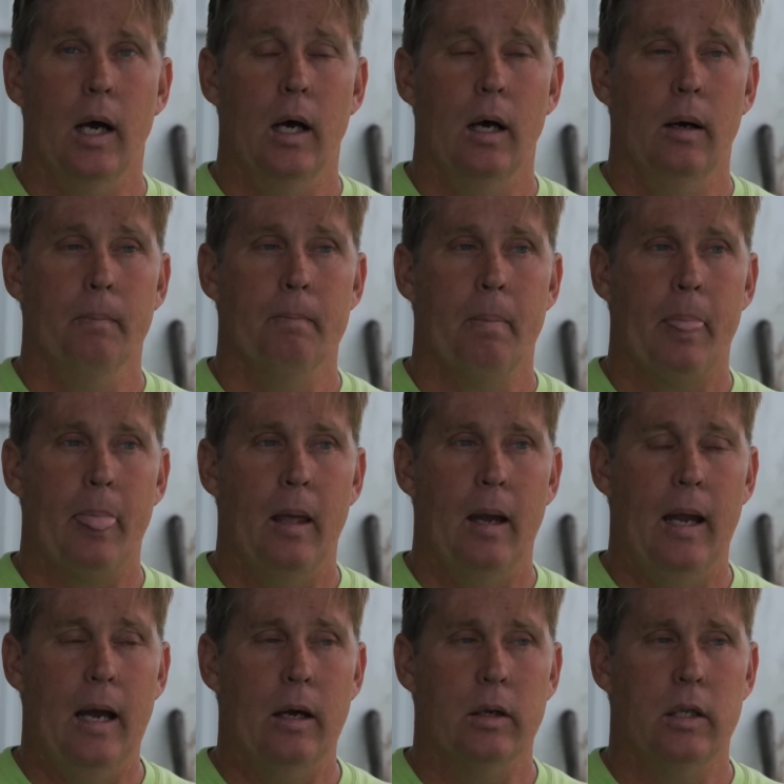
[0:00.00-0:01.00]

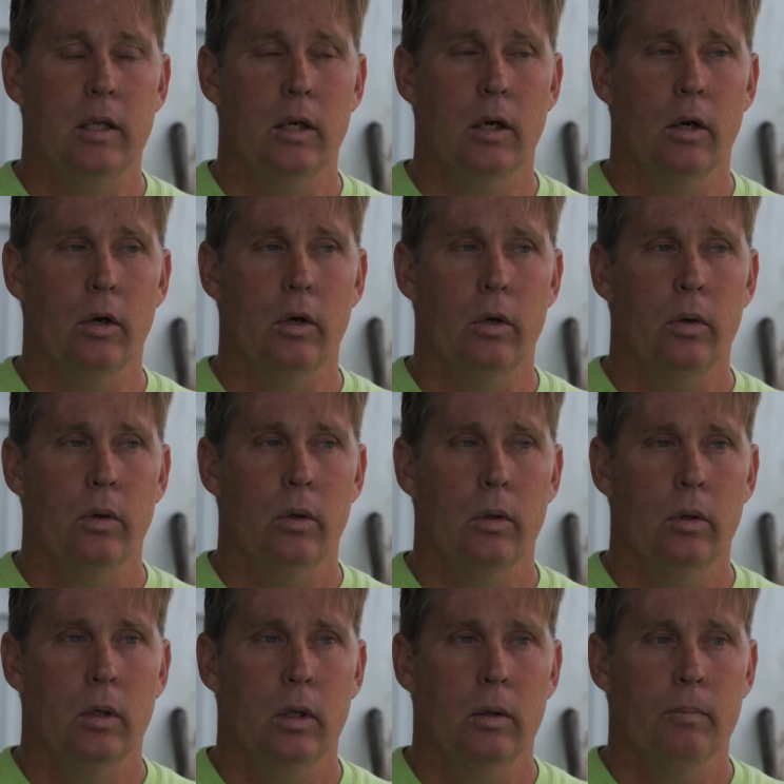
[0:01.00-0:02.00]
out here
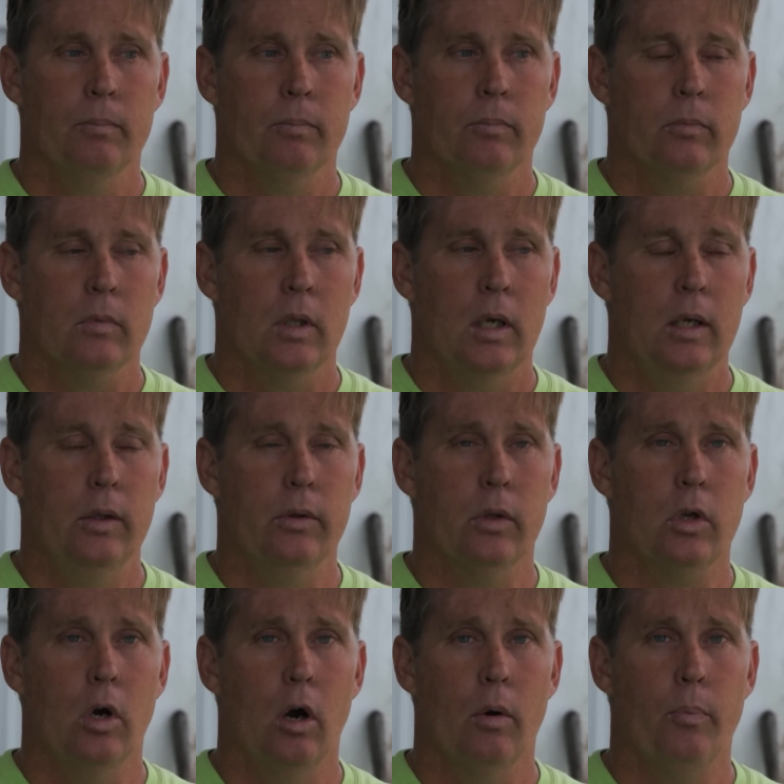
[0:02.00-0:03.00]
in
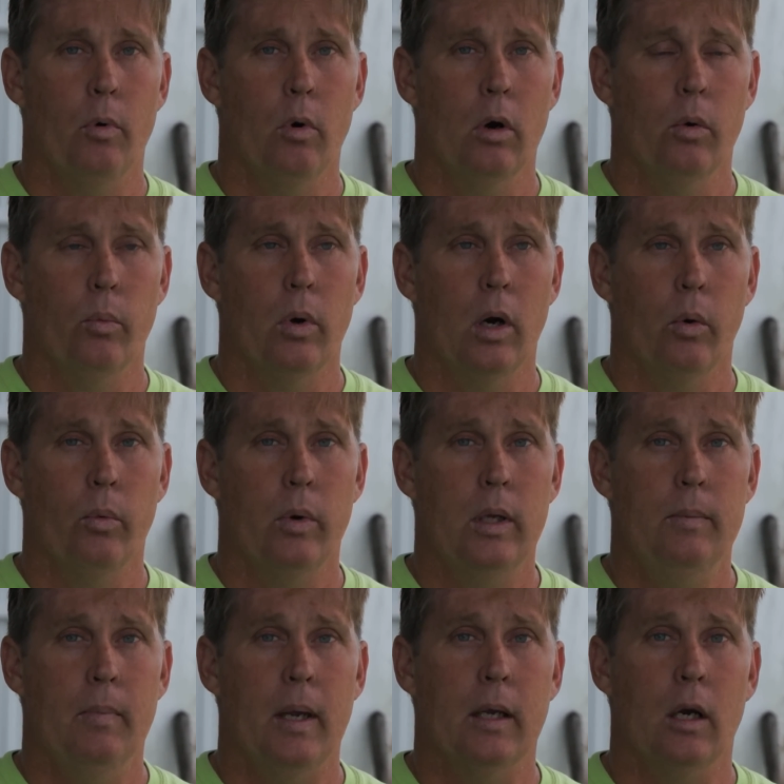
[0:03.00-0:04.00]
the carport where
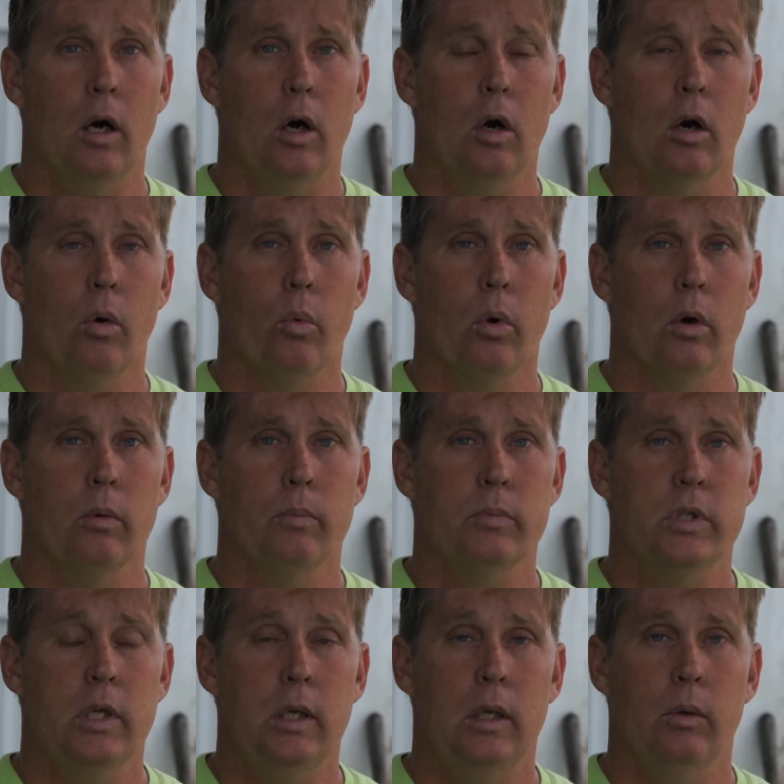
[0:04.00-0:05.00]
we make our worm
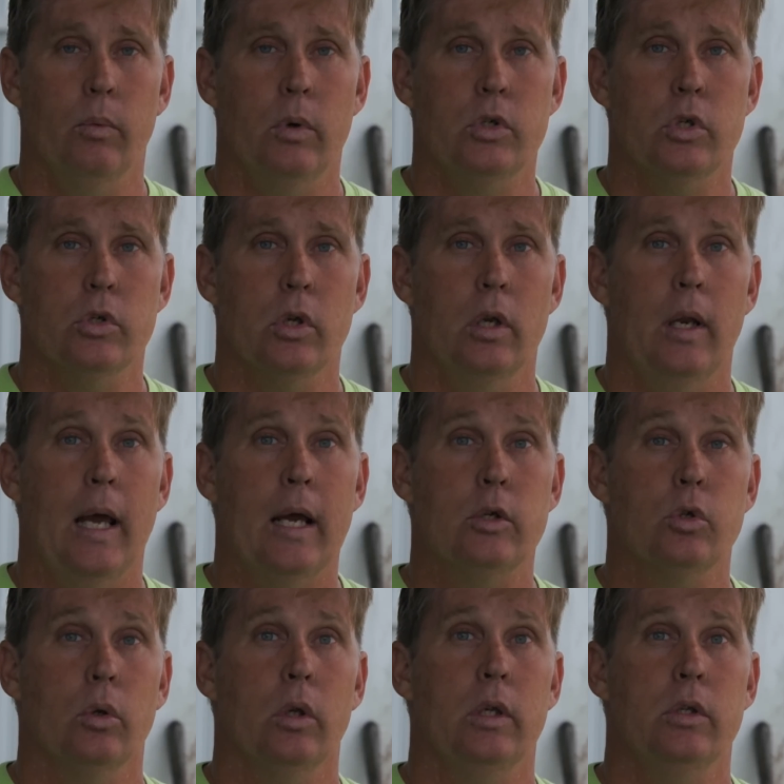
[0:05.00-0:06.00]
tea, which is a
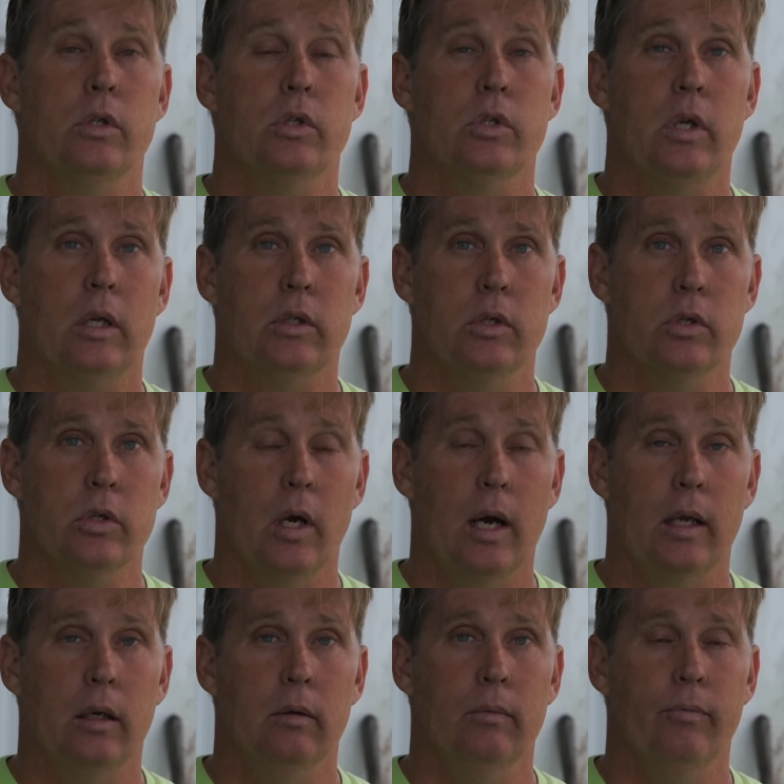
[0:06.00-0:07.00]
natural
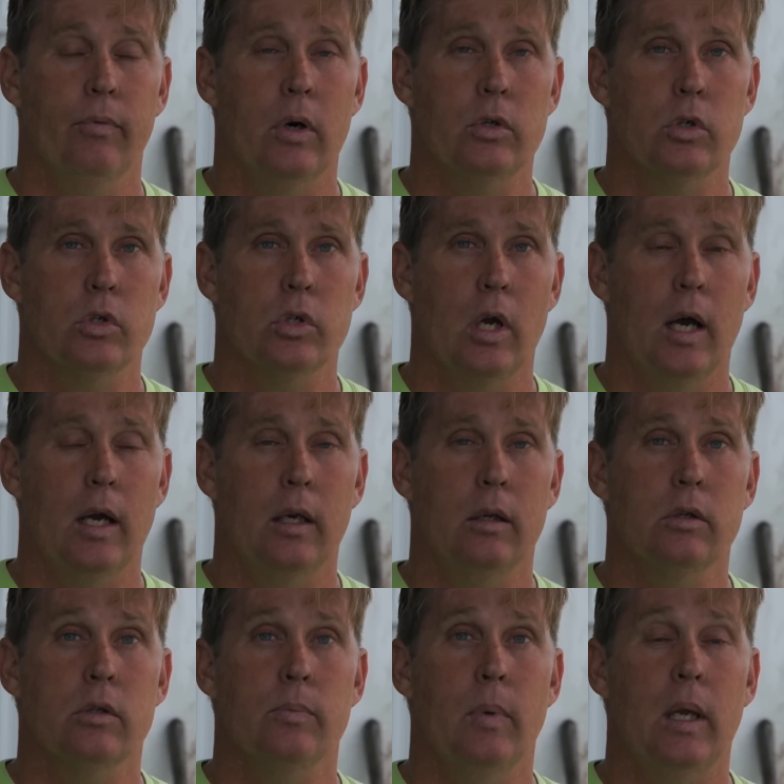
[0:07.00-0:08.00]
insecticide and fungicide.
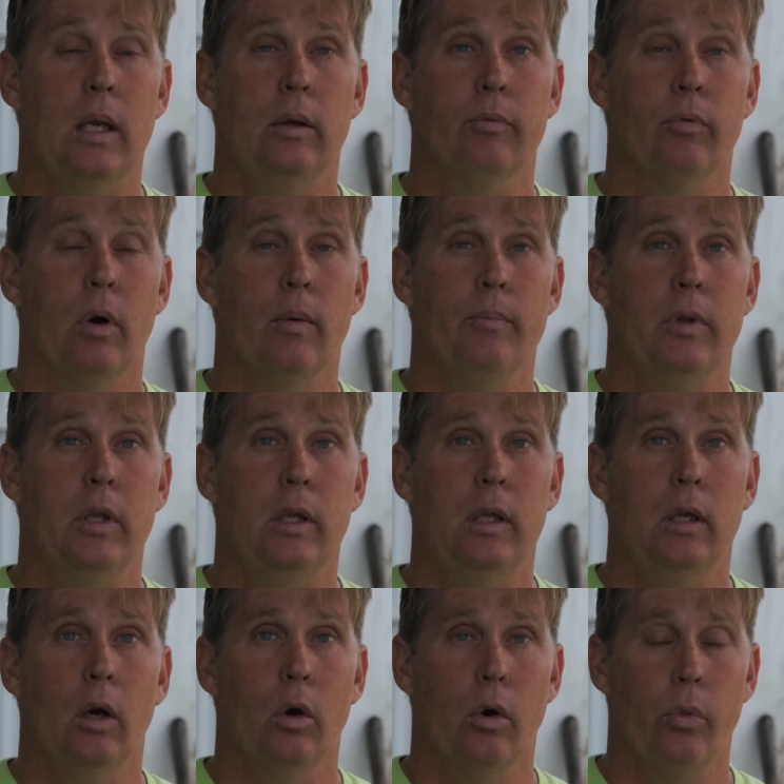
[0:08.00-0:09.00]
It is made from
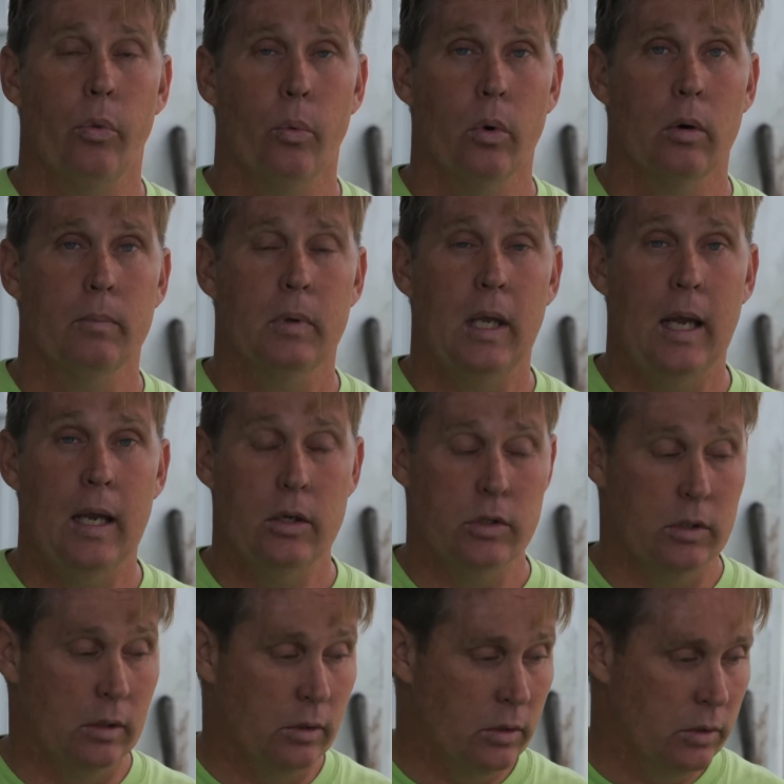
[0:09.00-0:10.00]
the earthworm
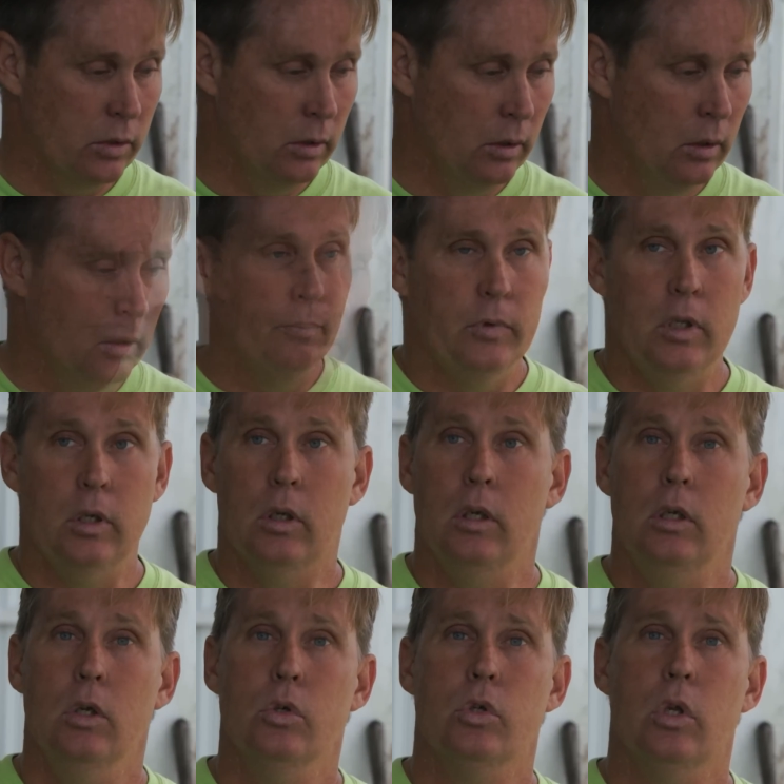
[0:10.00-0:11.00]
castings. You
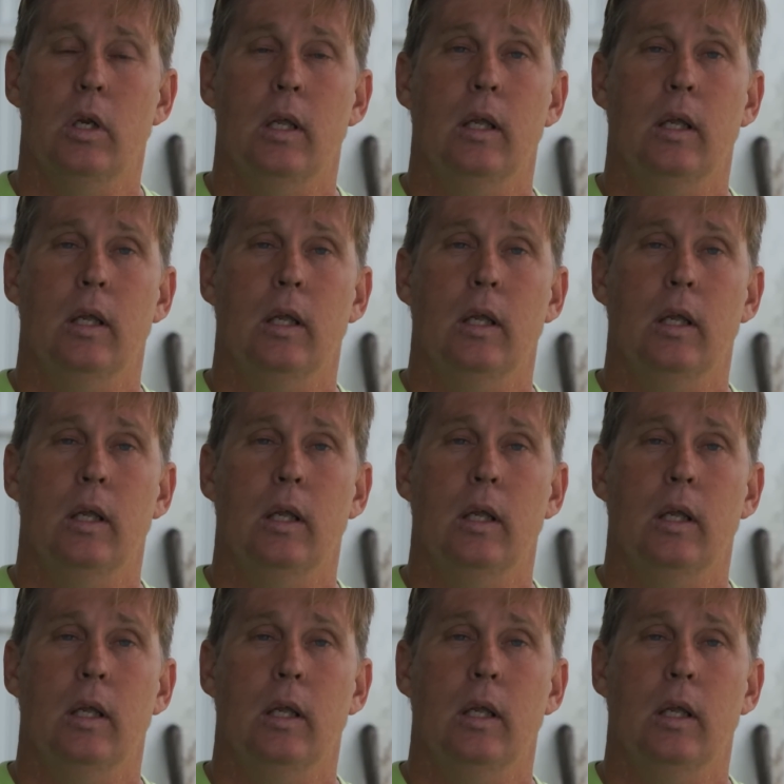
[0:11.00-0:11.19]
can use it